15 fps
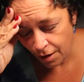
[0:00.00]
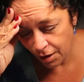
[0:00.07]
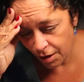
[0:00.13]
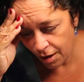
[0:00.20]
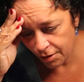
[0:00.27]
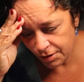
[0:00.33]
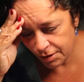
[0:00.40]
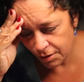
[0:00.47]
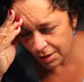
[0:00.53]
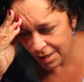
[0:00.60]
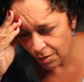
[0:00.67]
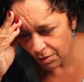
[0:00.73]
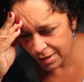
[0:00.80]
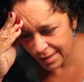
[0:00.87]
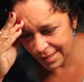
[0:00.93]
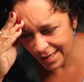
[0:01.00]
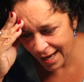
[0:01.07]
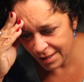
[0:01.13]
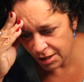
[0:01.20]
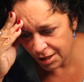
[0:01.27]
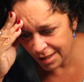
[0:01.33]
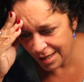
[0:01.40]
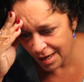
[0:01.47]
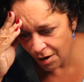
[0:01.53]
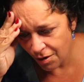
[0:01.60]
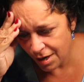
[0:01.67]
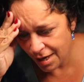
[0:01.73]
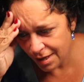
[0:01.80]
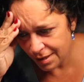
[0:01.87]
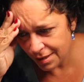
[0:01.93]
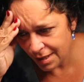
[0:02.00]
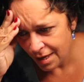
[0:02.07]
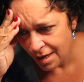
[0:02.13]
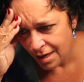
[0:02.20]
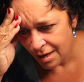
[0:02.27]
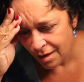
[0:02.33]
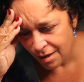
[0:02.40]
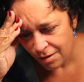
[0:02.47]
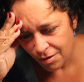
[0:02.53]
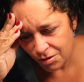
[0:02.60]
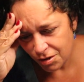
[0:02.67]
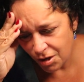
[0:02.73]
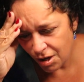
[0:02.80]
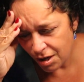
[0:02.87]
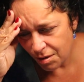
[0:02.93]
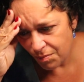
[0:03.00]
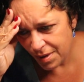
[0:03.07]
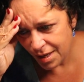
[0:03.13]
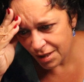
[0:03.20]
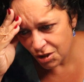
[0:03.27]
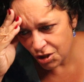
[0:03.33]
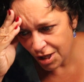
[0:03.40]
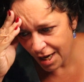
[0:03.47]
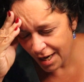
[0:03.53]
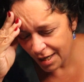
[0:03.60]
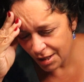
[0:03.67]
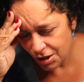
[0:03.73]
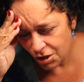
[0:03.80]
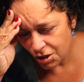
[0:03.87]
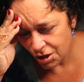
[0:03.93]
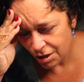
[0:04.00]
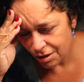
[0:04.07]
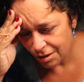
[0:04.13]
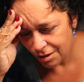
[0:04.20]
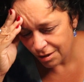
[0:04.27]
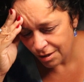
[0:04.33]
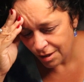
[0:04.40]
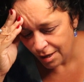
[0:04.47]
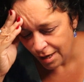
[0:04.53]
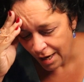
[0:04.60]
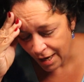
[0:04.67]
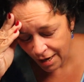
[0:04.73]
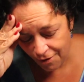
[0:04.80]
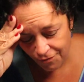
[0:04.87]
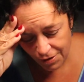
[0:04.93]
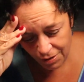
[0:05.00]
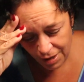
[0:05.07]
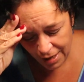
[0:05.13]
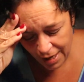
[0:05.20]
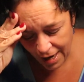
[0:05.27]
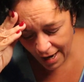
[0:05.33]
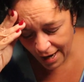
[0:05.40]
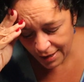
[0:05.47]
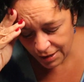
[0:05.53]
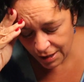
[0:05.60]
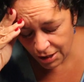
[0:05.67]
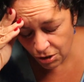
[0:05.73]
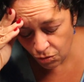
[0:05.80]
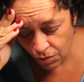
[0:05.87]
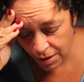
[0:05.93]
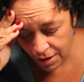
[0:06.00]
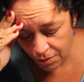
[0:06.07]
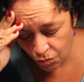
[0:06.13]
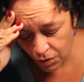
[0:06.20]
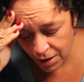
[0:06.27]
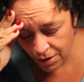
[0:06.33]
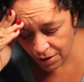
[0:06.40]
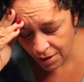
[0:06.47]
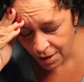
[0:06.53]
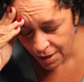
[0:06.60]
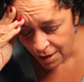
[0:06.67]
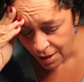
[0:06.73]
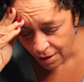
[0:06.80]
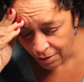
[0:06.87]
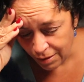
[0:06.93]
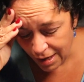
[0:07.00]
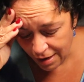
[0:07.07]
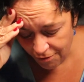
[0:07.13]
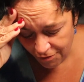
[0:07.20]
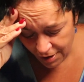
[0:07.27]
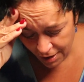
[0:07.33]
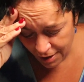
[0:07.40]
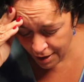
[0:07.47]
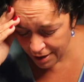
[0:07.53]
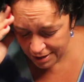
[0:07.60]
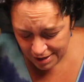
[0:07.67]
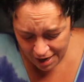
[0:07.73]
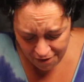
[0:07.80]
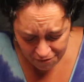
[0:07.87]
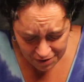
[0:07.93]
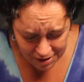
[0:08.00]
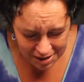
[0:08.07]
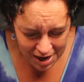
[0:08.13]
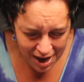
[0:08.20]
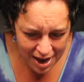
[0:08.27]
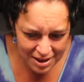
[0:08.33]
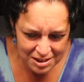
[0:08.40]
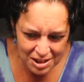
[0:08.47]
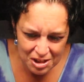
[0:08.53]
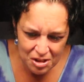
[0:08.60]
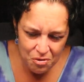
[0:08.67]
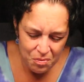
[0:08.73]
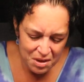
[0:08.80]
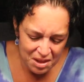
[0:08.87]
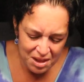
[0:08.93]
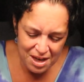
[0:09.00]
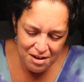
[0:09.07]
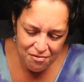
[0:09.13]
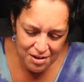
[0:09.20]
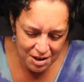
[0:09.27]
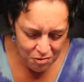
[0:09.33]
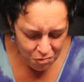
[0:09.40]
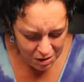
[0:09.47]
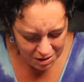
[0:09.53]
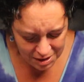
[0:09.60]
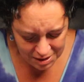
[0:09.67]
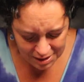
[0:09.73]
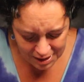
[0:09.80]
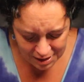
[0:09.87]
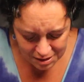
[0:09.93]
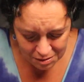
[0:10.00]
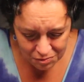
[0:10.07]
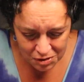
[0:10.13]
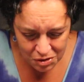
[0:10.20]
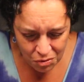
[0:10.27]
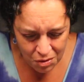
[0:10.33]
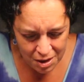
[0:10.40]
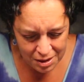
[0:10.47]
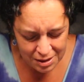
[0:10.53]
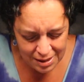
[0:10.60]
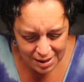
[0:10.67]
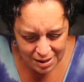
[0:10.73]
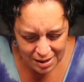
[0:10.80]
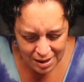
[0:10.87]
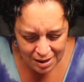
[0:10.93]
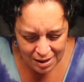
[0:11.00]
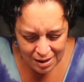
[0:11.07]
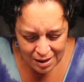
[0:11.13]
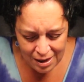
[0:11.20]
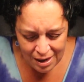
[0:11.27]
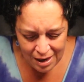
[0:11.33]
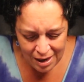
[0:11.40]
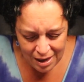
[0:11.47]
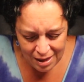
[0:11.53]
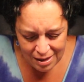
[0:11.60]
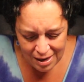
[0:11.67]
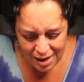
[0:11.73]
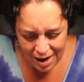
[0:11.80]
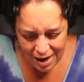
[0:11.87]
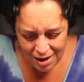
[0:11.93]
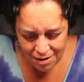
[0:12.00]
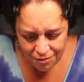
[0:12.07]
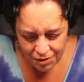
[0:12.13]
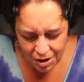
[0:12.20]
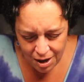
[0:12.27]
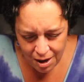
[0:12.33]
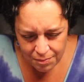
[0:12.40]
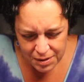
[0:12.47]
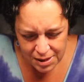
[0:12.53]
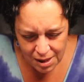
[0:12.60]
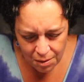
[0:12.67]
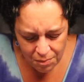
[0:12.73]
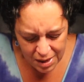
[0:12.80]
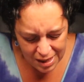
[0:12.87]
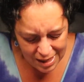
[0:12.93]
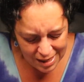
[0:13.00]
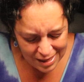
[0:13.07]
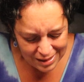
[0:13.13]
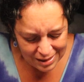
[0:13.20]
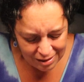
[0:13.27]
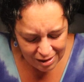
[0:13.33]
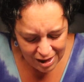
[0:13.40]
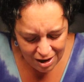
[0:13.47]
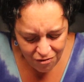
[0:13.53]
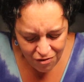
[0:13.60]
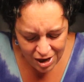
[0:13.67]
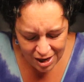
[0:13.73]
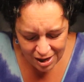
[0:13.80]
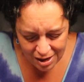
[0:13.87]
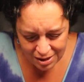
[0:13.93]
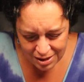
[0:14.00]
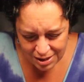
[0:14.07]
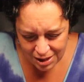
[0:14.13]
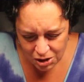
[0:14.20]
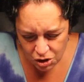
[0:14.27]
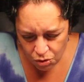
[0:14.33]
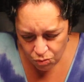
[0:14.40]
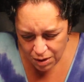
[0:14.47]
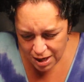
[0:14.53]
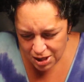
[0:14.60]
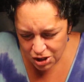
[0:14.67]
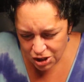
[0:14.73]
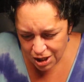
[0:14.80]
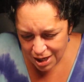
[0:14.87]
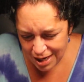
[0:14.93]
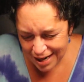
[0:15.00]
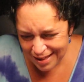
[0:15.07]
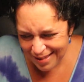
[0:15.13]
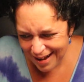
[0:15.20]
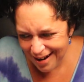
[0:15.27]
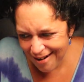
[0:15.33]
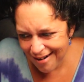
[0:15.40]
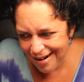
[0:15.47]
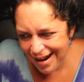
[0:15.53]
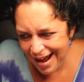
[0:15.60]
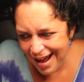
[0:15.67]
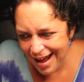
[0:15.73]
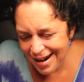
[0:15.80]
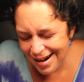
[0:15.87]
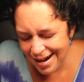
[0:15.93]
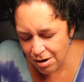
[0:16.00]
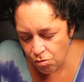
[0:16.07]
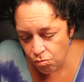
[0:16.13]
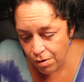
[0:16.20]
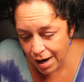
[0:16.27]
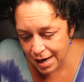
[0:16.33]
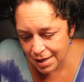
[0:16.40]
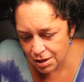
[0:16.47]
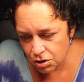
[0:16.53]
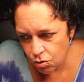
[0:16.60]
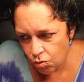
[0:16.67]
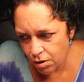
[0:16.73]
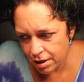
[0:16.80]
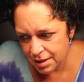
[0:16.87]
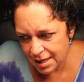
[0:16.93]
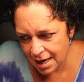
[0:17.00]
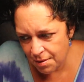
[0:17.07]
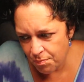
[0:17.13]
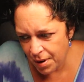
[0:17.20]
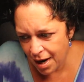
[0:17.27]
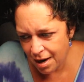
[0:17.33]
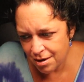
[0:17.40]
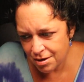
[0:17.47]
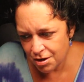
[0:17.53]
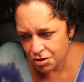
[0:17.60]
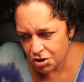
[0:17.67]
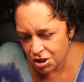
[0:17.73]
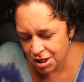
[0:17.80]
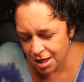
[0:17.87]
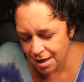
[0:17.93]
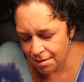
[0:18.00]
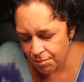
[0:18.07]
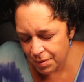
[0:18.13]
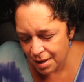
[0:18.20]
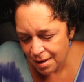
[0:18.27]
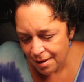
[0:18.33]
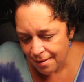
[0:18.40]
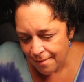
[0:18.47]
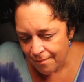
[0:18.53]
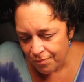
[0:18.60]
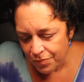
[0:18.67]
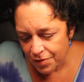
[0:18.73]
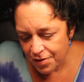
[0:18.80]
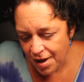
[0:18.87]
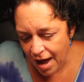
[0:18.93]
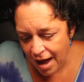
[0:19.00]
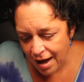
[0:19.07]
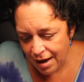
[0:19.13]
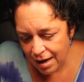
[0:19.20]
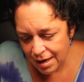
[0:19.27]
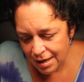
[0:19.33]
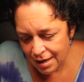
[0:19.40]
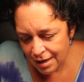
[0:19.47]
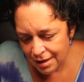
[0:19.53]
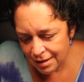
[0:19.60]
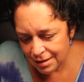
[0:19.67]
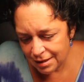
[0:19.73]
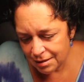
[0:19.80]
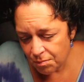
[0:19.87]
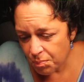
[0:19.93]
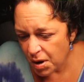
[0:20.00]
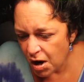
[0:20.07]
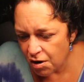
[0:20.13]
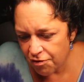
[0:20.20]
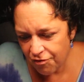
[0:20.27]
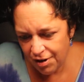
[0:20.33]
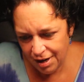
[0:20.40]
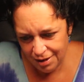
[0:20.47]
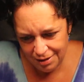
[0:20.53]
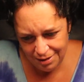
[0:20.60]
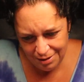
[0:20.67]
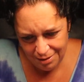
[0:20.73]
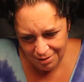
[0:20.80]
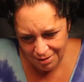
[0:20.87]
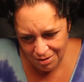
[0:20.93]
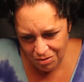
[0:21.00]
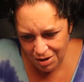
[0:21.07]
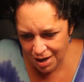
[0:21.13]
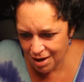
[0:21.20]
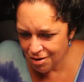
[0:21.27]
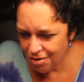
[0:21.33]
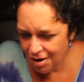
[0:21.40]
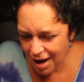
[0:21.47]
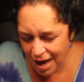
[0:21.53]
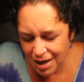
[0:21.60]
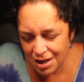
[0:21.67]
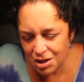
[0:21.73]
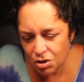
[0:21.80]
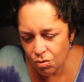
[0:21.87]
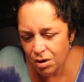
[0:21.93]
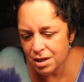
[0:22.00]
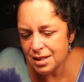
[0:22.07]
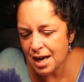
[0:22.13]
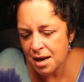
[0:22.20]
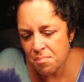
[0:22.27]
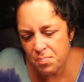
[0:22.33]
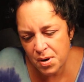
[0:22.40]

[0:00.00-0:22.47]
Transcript: Could also deal with a Sagittarius. There's going to be a change. And I feel like it has to do with with leaving. It definitely has to do with leaving with the 6 of swords and the and the Eight of Cups. Somebody is leaving a situation and they are headed right towards a partnership that is perfect. Okay, they're headed towards a